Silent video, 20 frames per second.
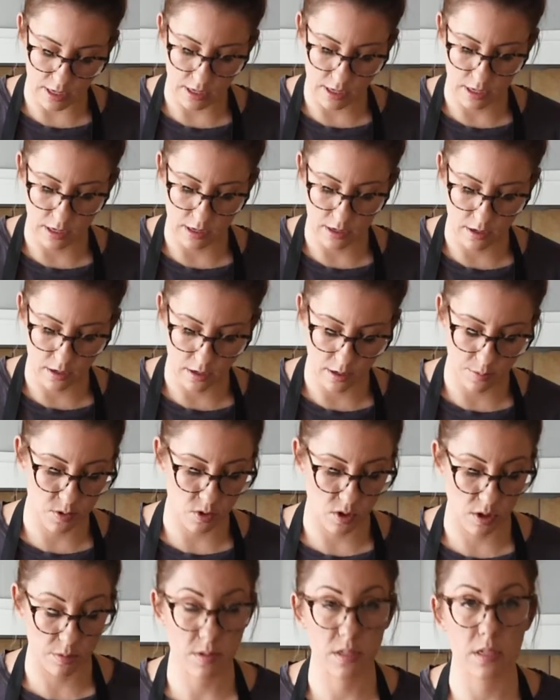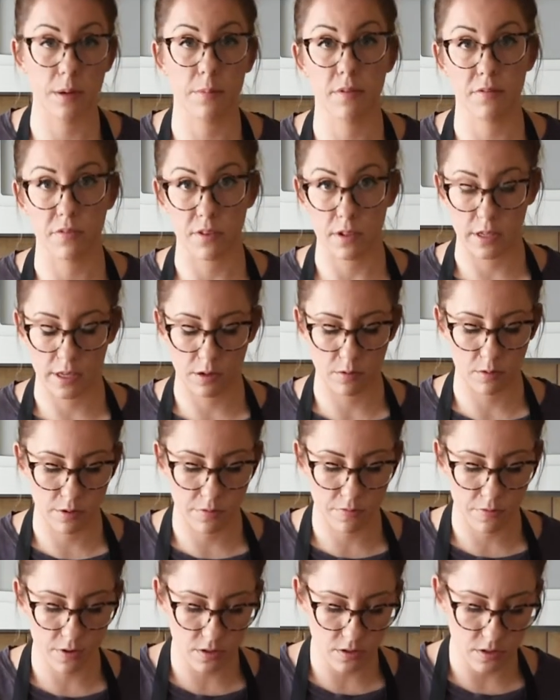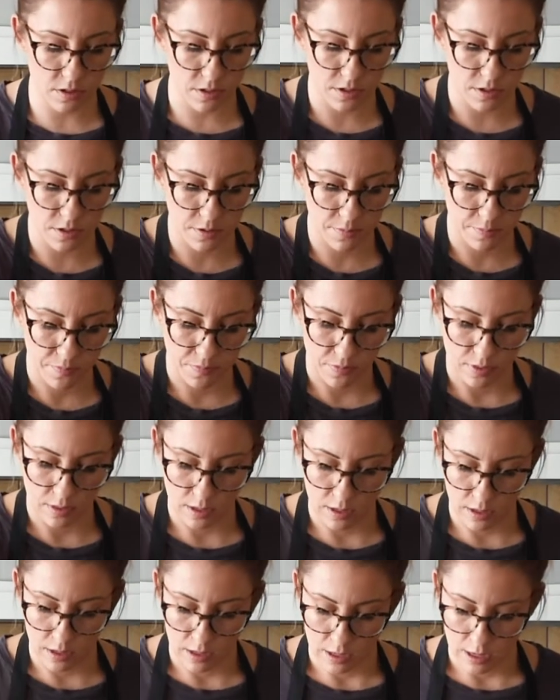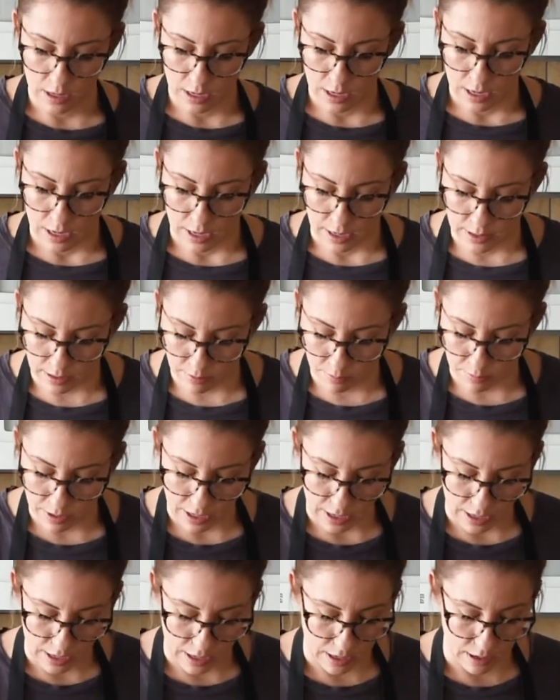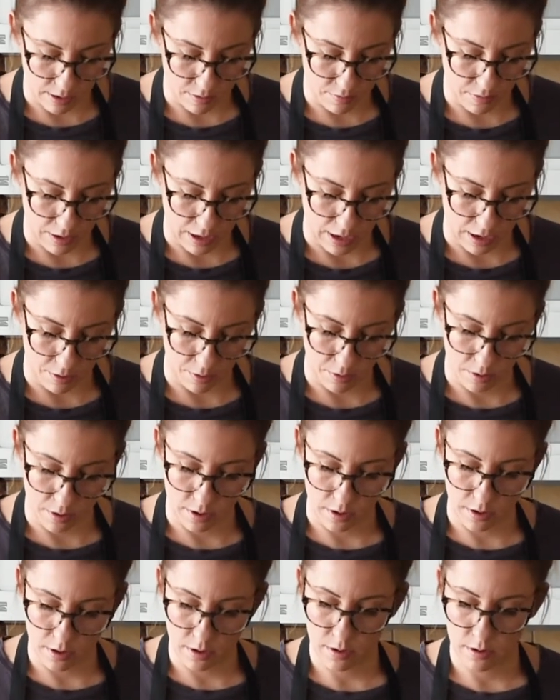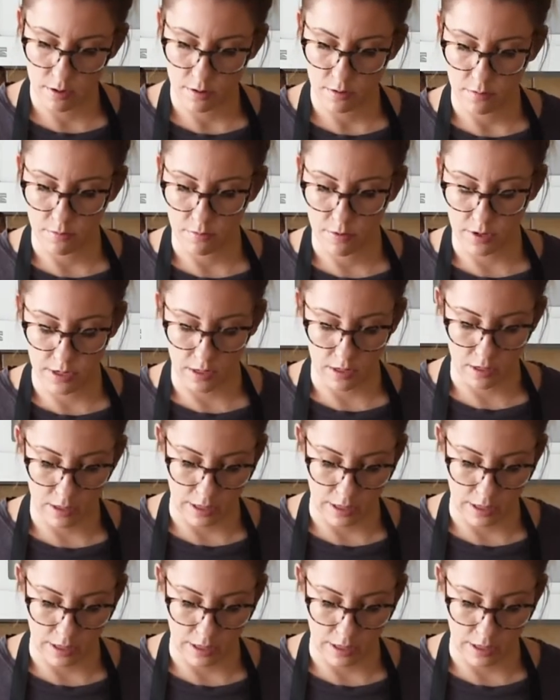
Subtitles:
can absorb some of the liquid first. And then we have our vanilla